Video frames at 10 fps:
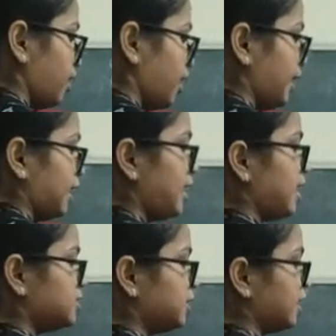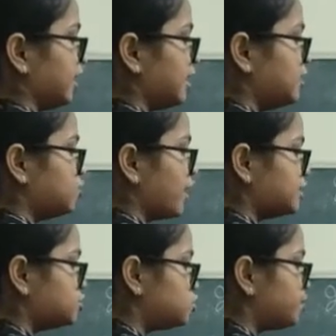ALU
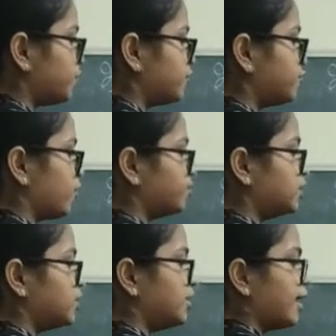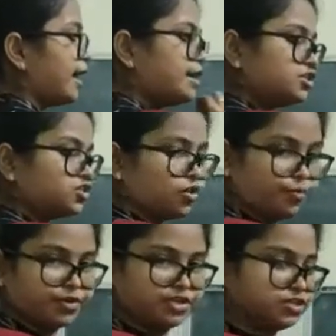has to perform the addition
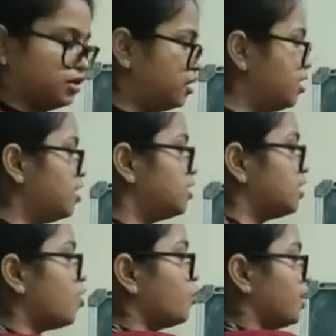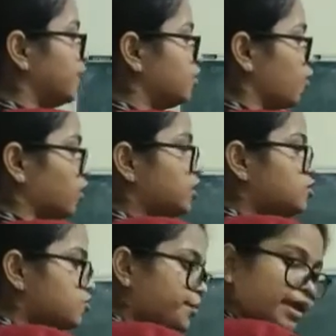operation. Now, in order
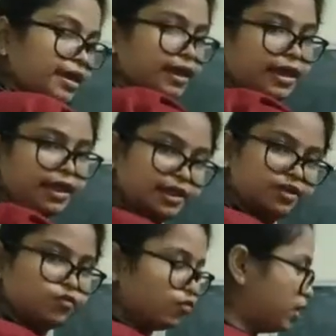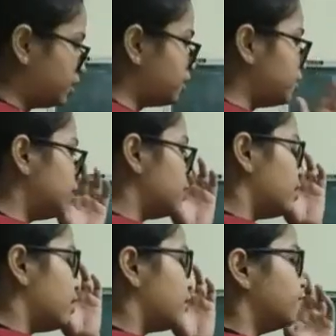to make ALU work,
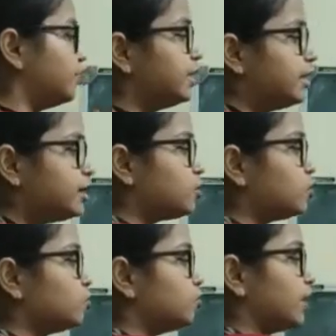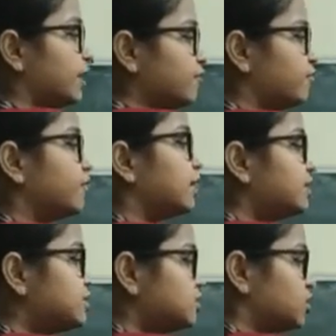we need to give
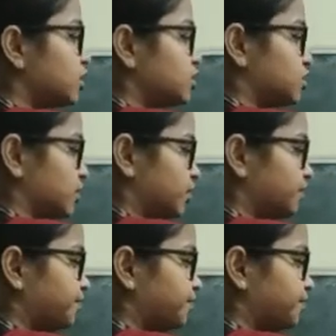instruction